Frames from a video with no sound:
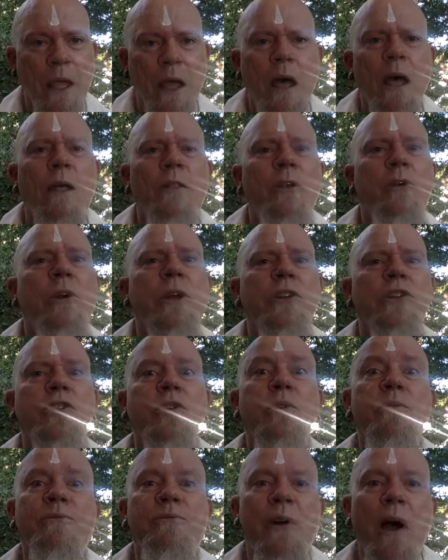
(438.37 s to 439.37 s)
There are
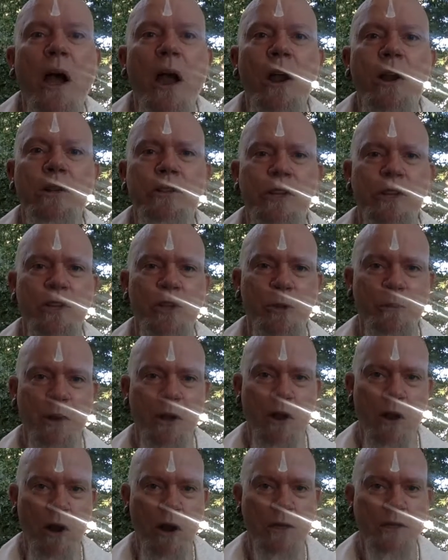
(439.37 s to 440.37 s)
two fires in human
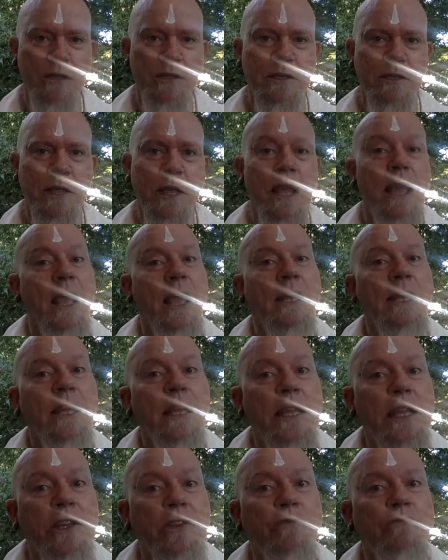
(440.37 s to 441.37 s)
hearts, and
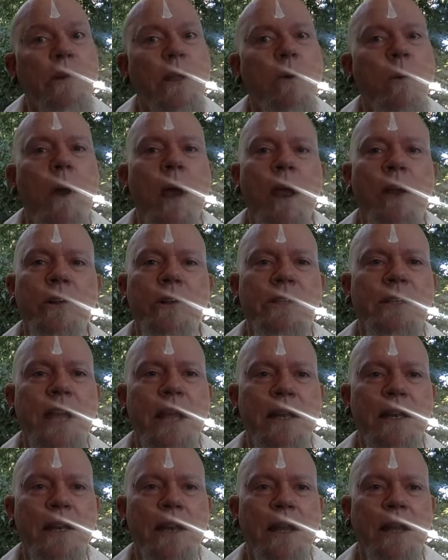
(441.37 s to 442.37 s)
each requires
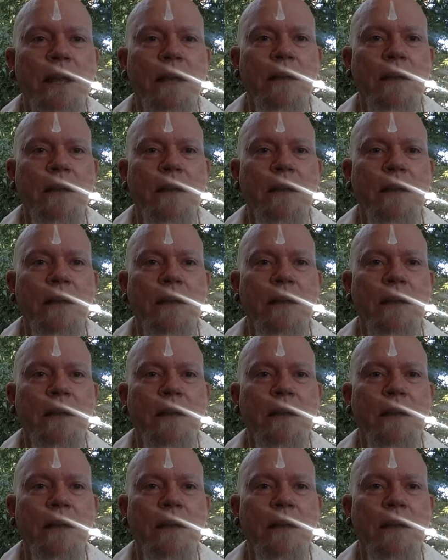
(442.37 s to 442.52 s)
tending.